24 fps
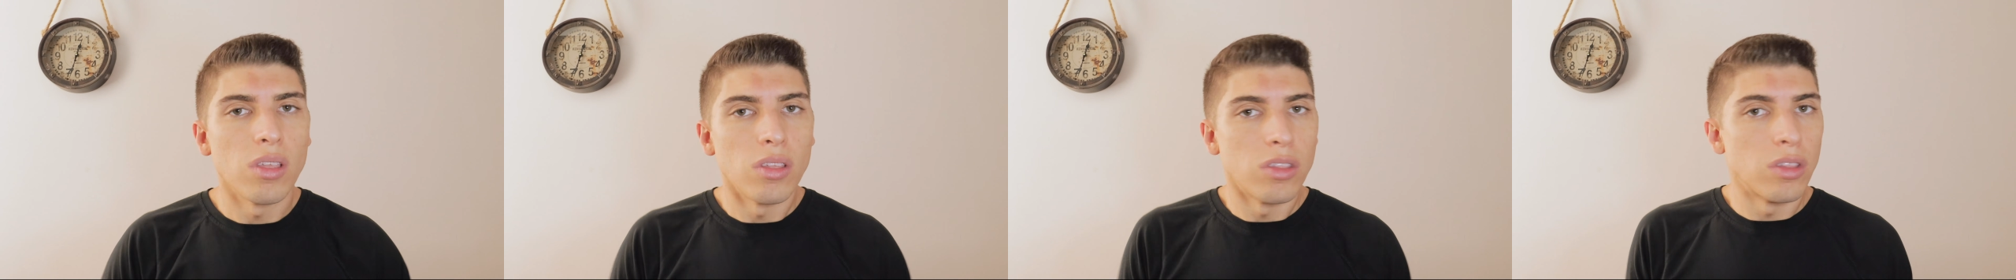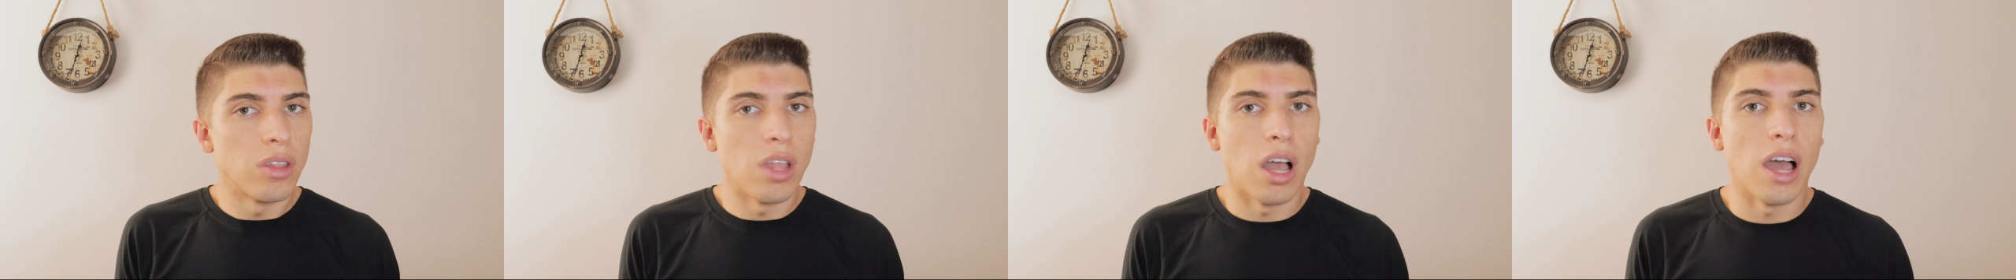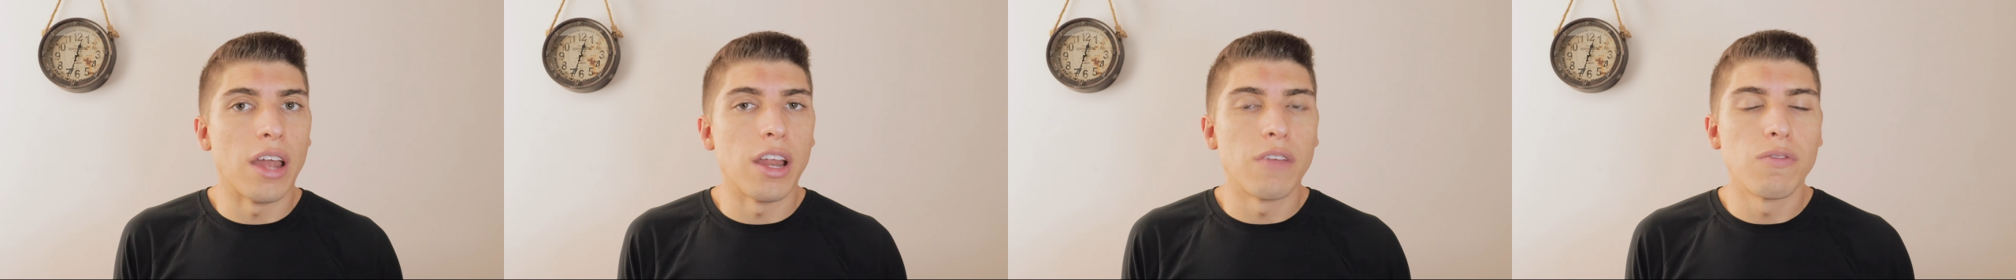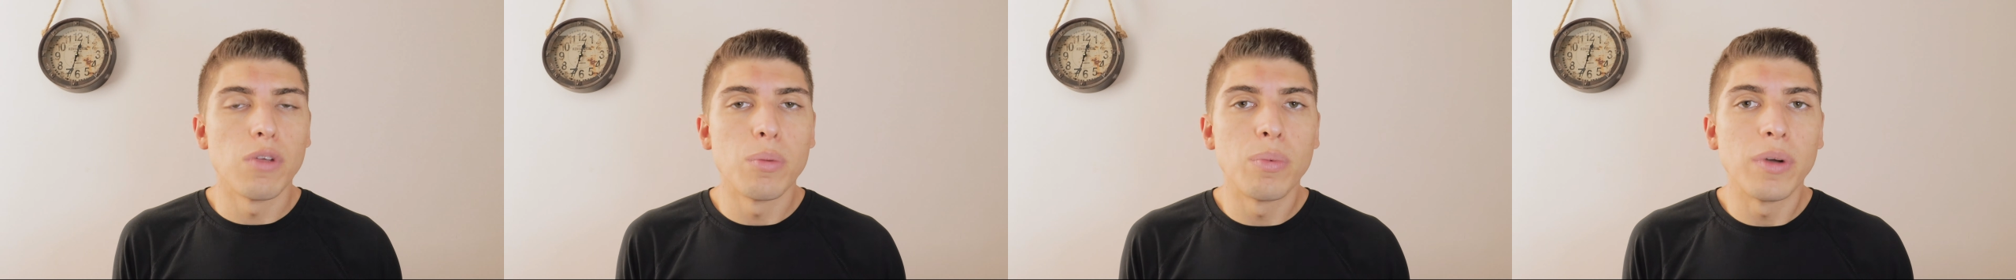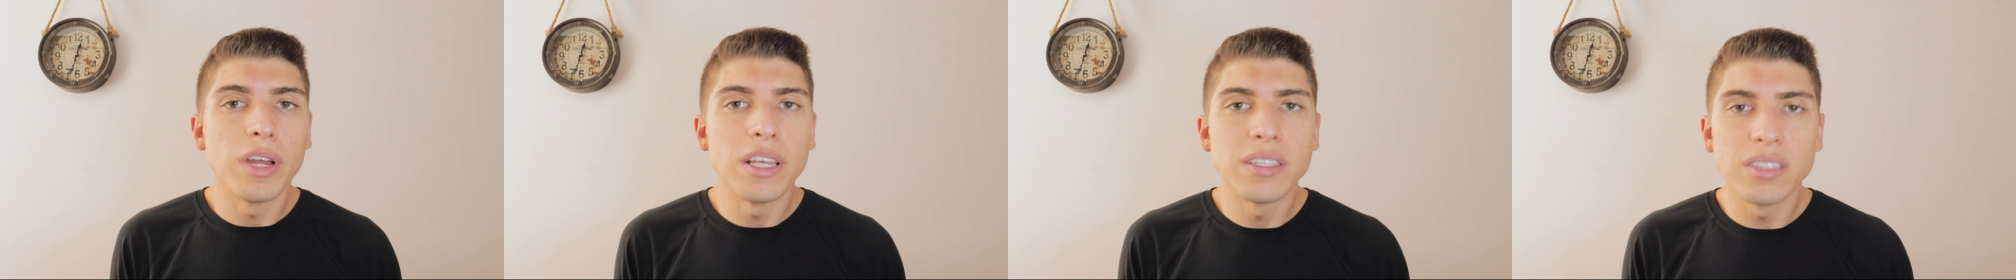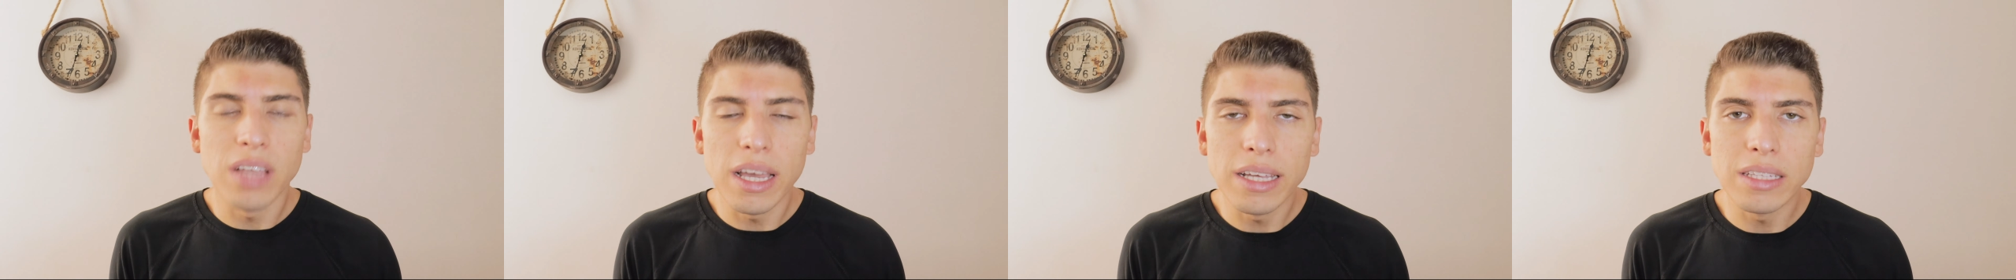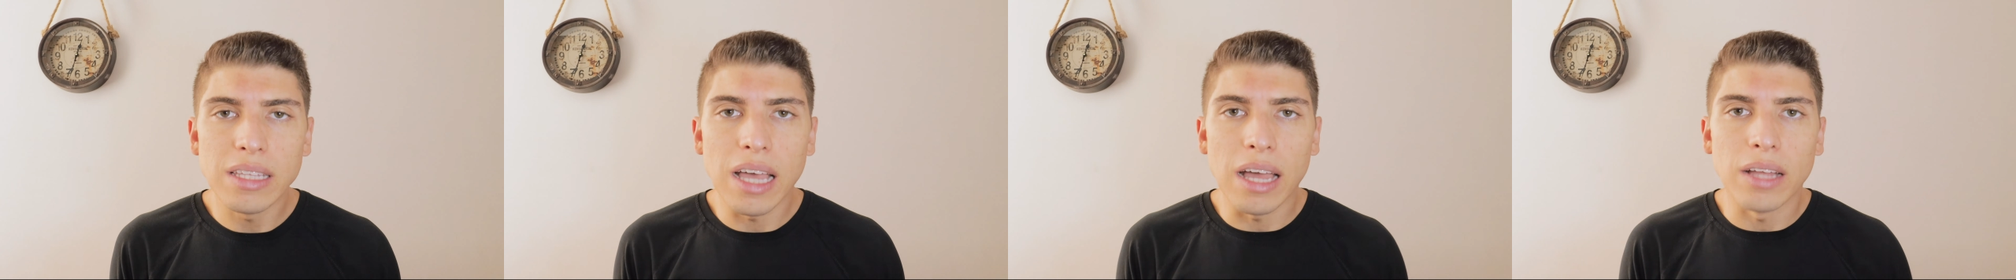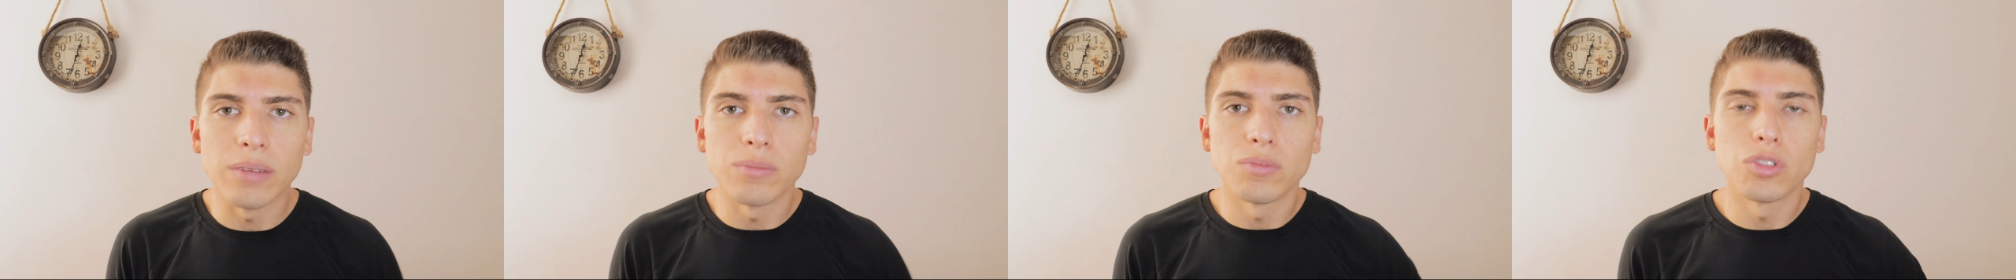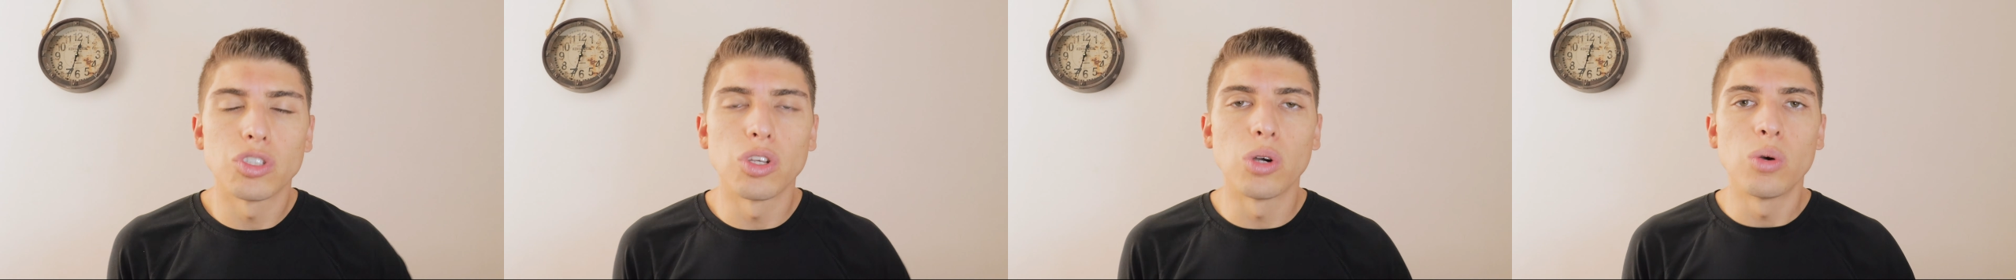not everybody's like
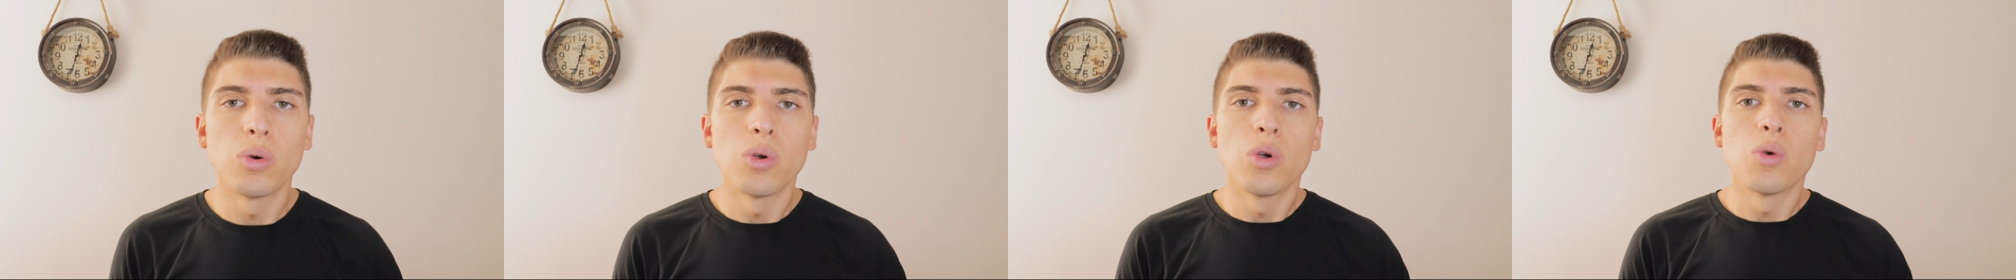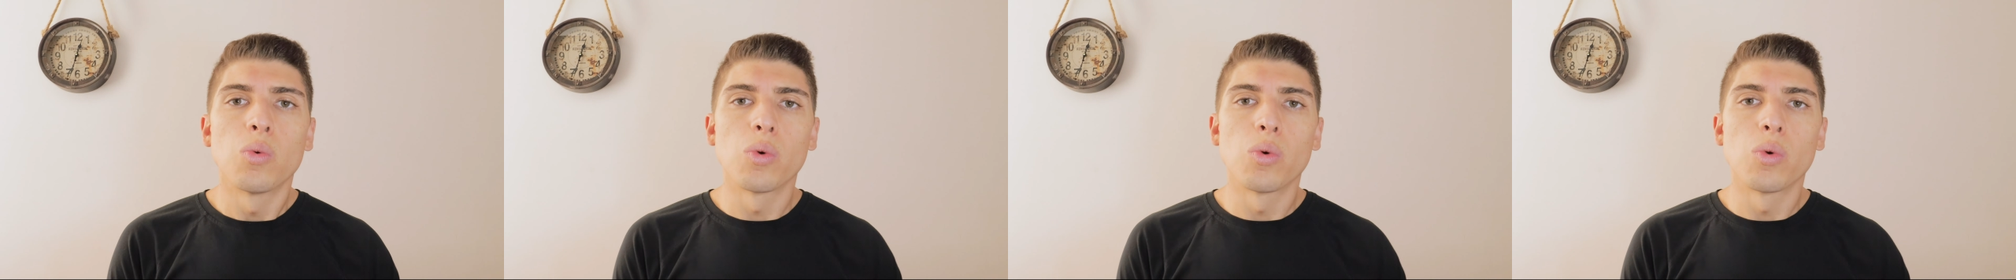that. So